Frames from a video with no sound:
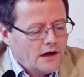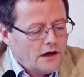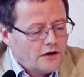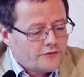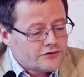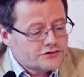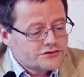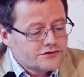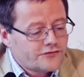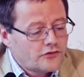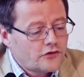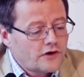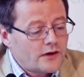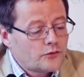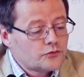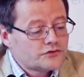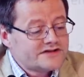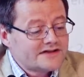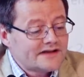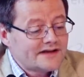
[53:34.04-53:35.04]
First of all, I
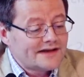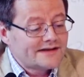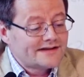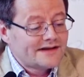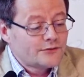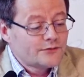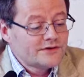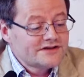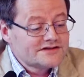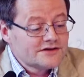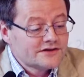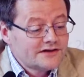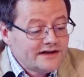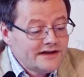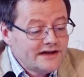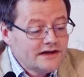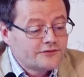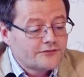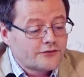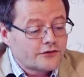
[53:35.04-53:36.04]
would say that there is a
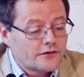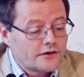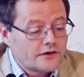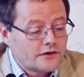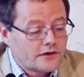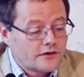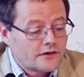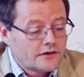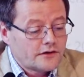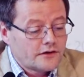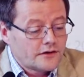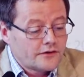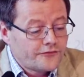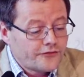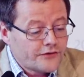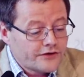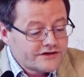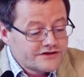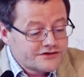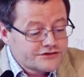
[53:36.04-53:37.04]
need for a
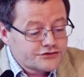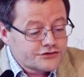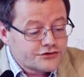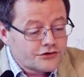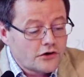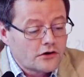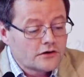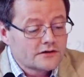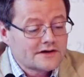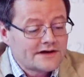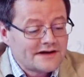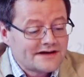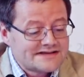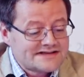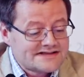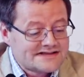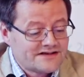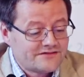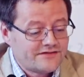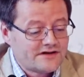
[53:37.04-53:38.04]
very strong
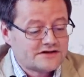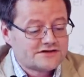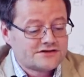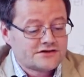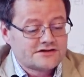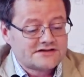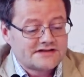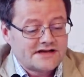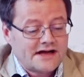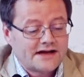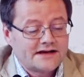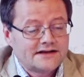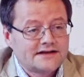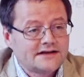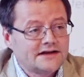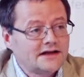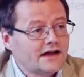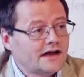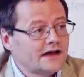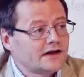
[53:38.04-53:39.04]
civil
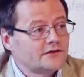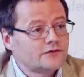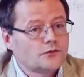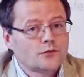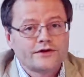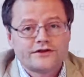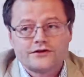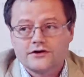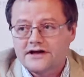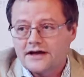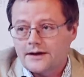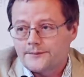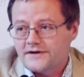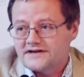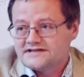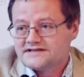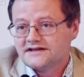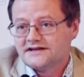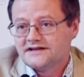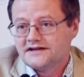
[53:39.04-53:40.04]
society and with a
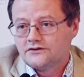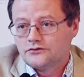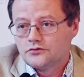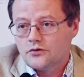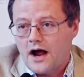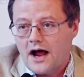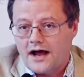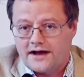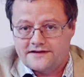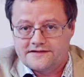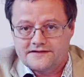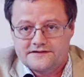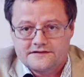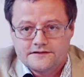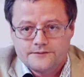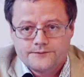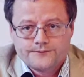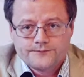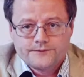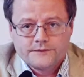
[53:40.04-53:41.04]
capacity to
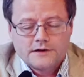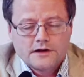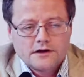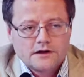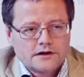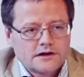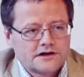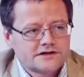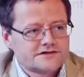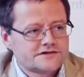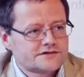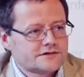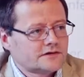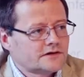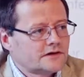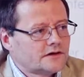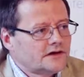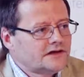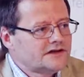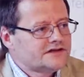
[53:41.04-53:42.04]
act. It's
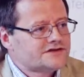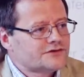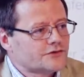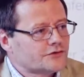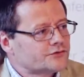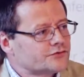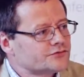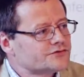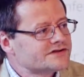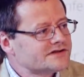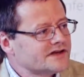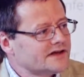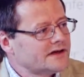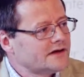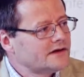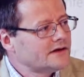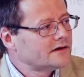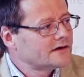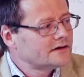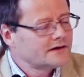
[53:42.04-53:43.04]
easier to
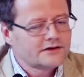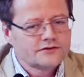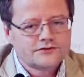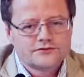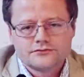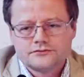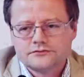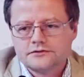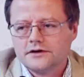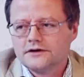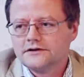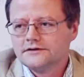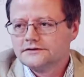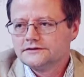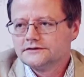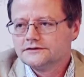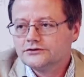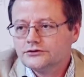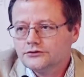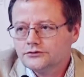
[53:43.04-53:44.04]
say than to
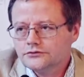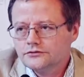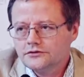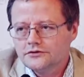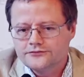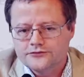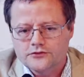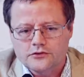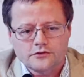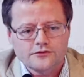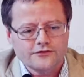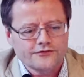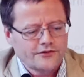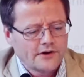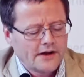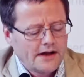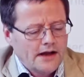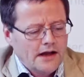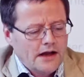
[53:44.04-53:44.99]
do, of course.